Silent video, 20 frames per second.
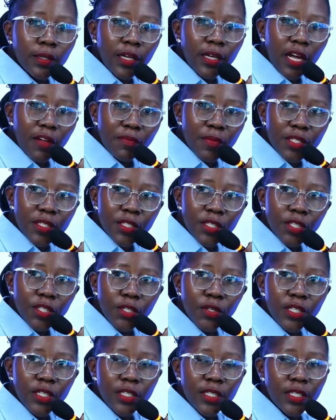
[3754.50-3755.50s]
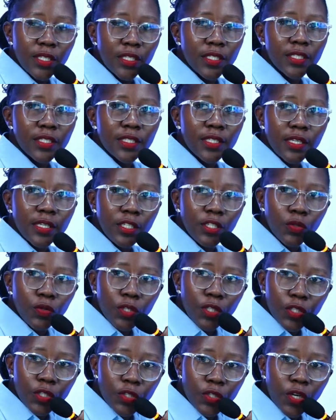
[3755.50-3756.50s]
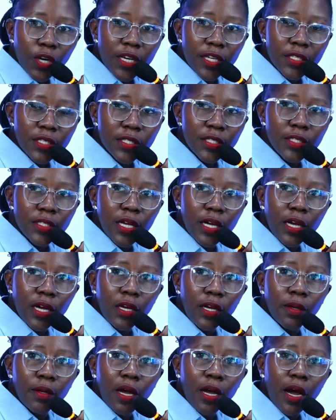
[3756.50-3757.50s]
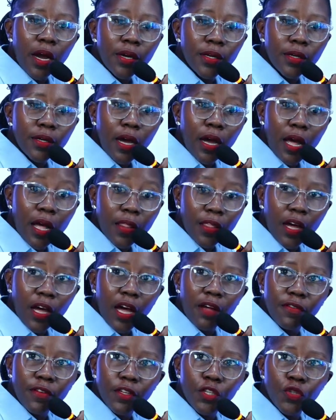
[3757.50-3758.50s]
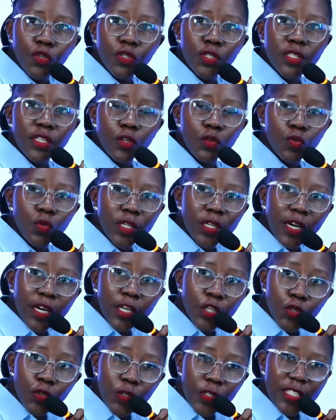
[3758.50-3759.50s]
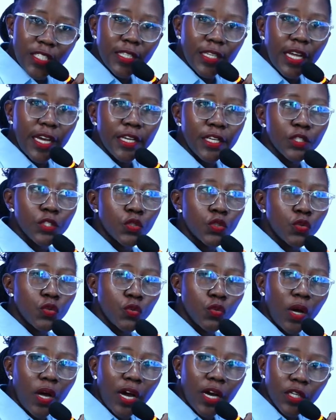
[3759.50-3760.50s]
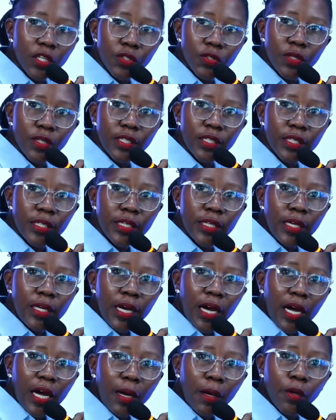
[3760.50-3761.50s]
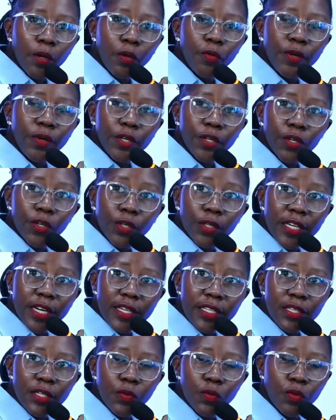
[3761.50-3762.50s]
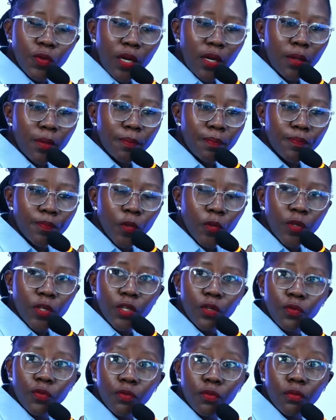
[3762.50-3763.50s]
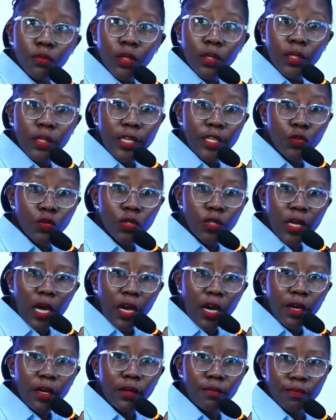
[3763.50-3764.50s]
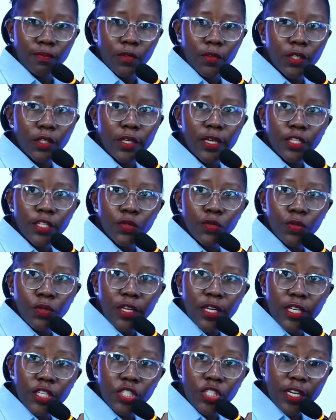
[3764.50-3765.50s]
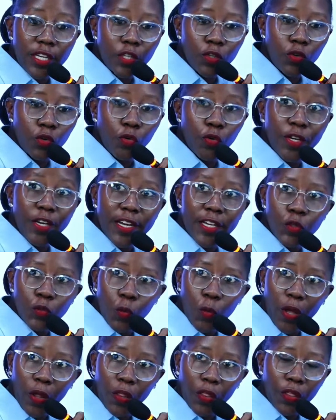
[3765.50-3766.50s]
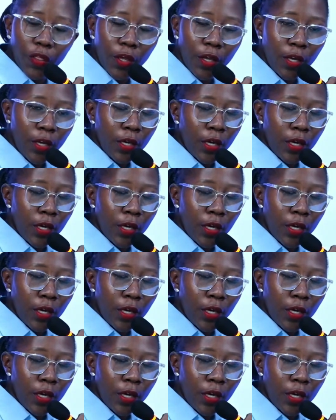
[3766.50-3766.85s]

government securities, unit trusts, and other avenues that we can utilize to actually recognize and get to the journey or create wealth.